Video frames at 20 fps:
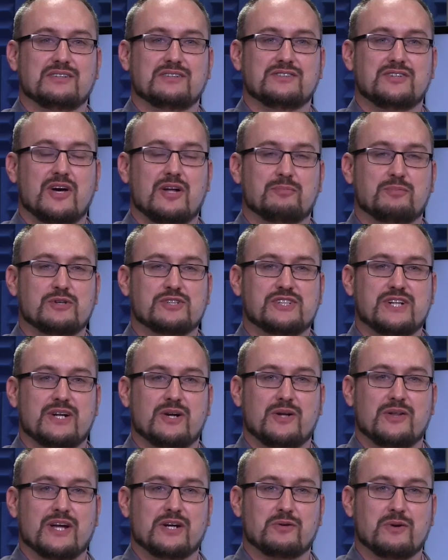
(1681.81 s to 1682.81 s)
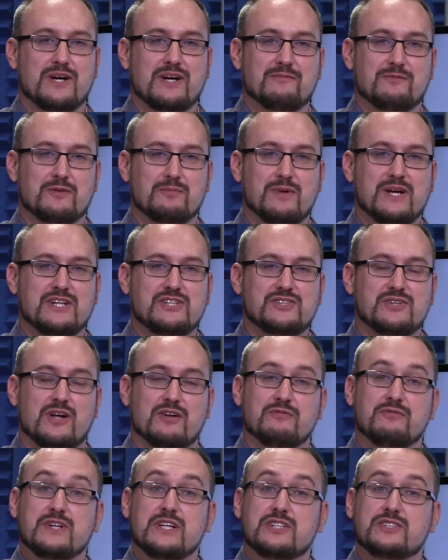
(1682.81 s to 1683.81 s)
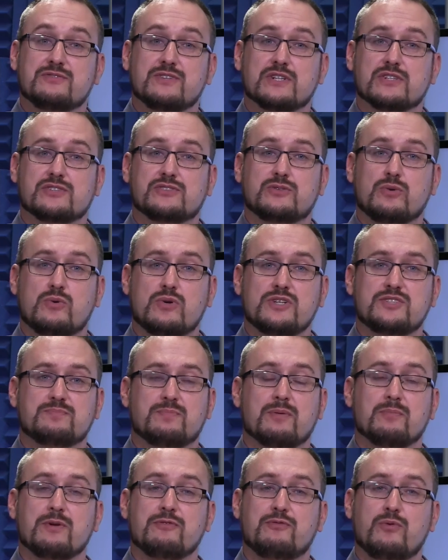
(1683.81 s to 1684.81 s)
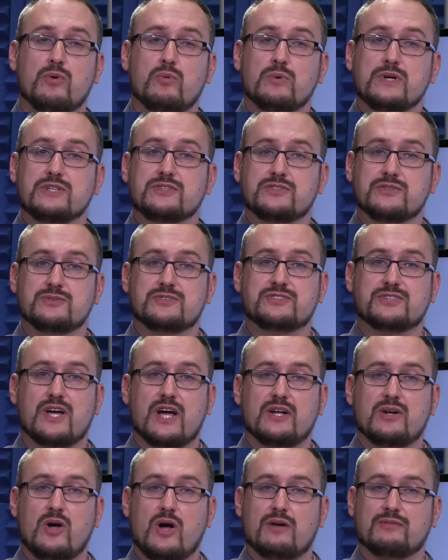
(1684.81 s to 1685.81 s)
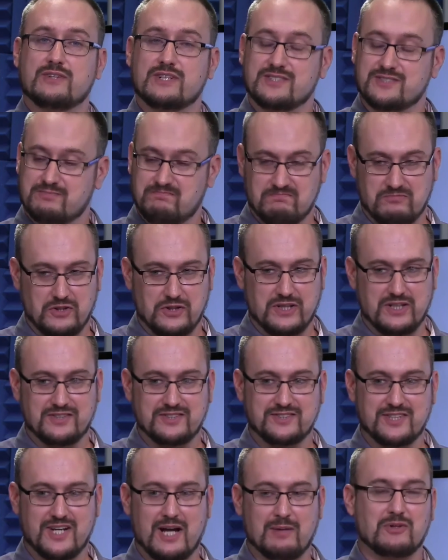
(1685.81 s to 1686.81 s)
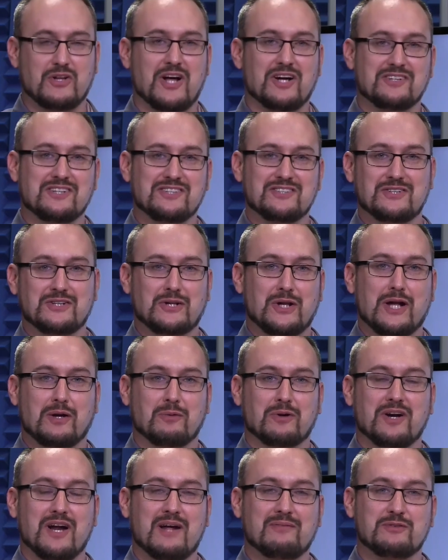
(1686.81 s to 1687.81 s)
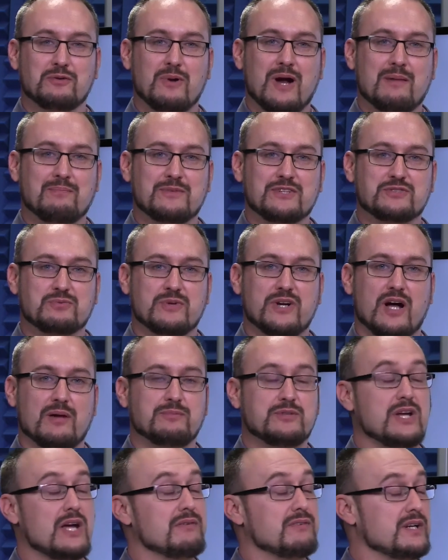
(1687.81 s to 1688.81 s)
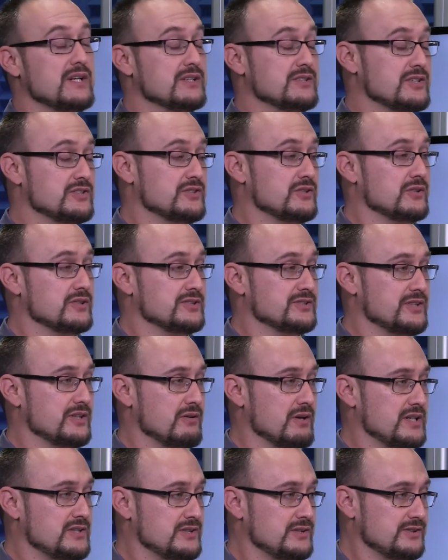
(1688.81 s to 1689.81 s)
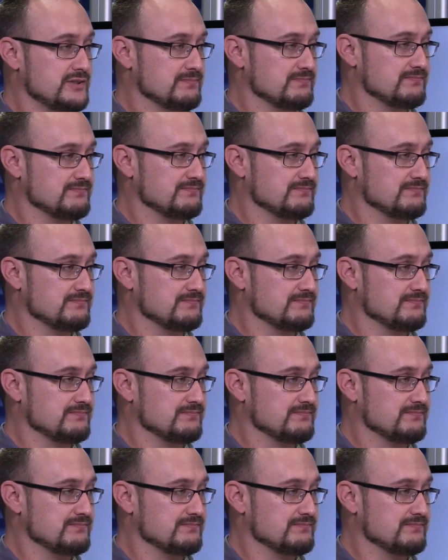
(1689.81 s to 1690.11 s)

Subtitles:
Don, appreciate all that great information on vSphere storage, but before we do sign off, because looking at the time clock does look like we're going to have to wrap this one up, do you have any additional considerations?